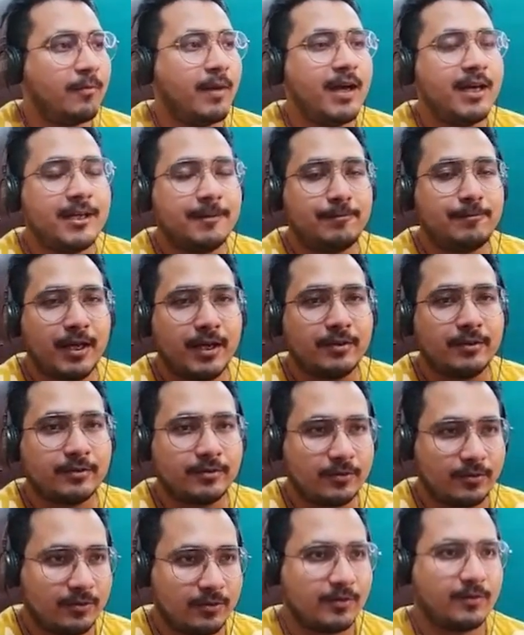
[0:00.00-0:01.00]
multiply,
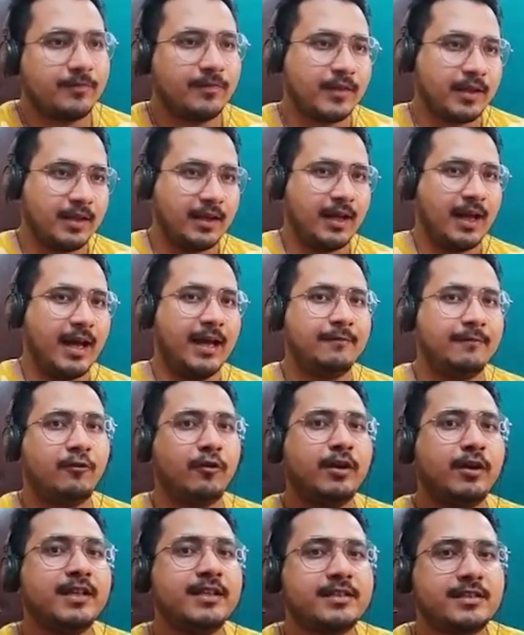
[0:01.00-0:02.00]
and
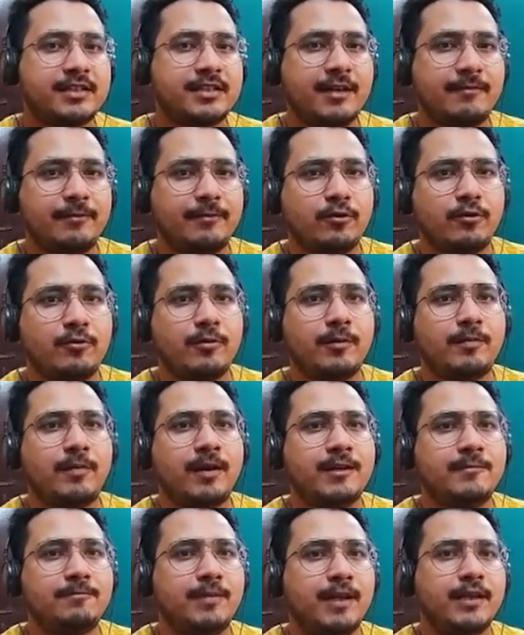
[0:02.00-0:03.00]
for each step you will be
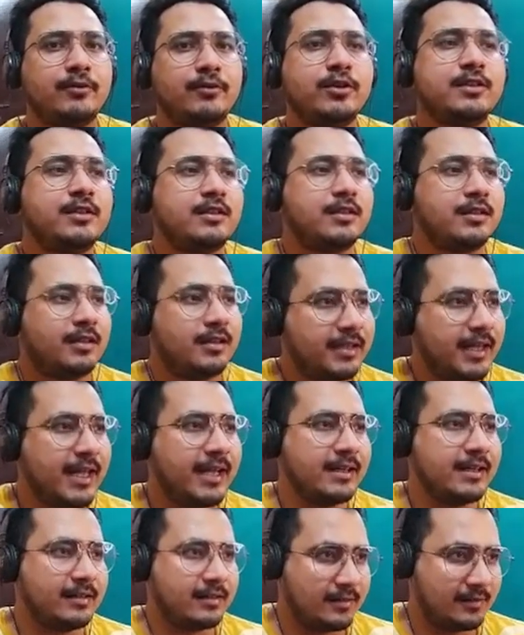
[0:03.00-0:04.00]
multiplying with
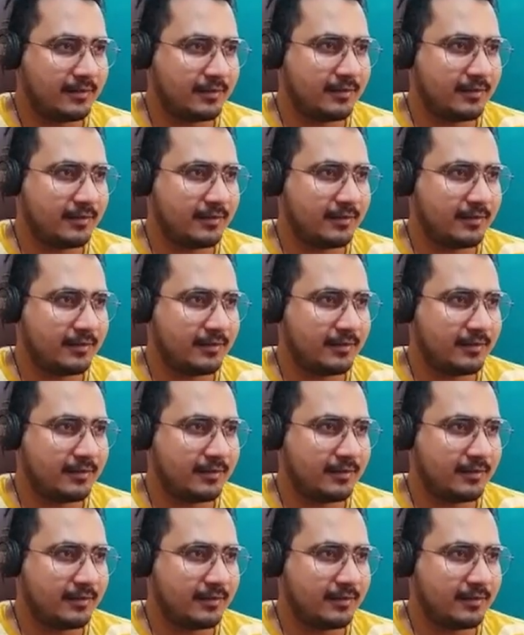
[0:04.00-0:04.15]
10,